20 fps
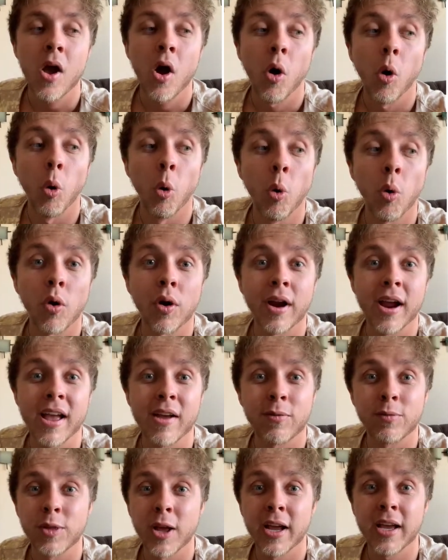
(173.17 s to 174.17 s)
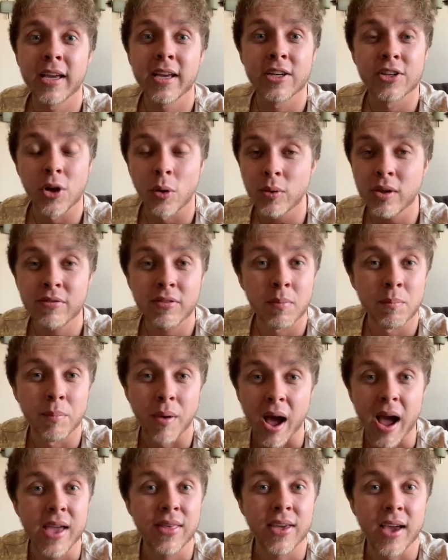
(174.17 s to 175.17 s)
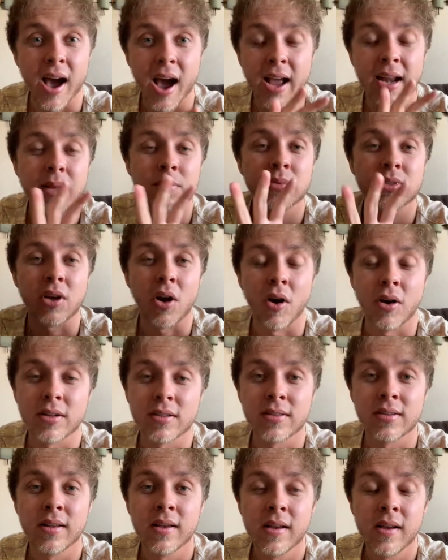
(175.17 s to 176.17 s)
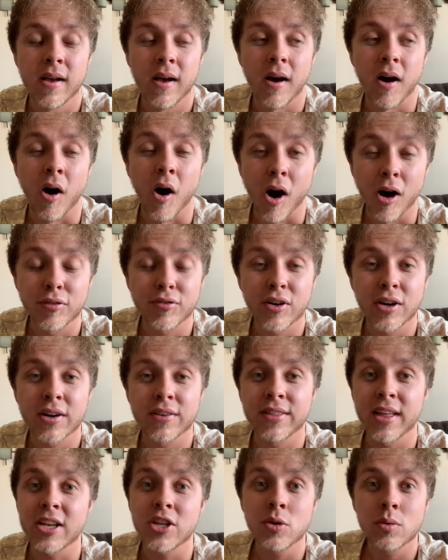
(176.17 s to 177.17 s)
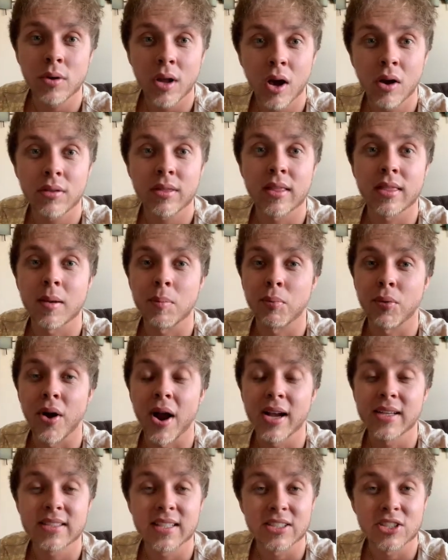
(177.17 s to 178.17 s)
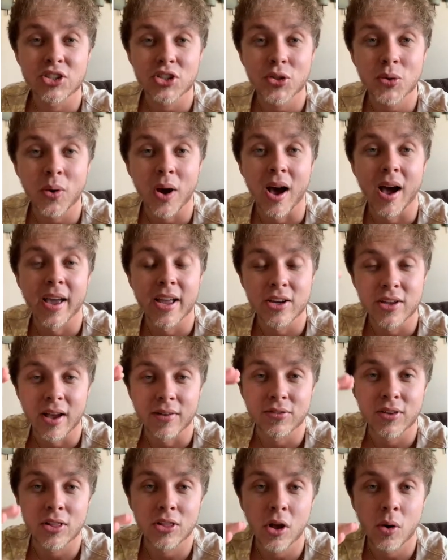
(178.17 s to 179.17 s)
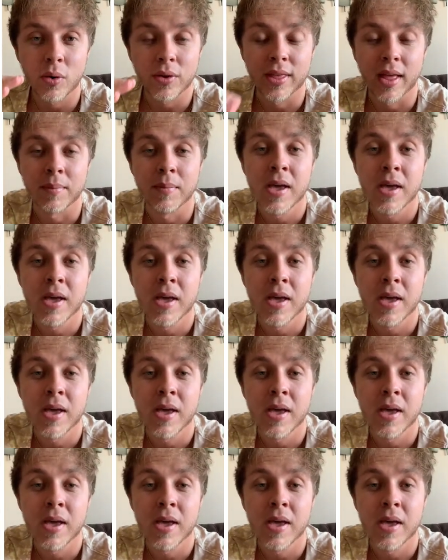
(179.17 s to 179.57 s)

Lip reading: Or if they don't even buy the items on offer, then you know that the price is too high and you have to lower them.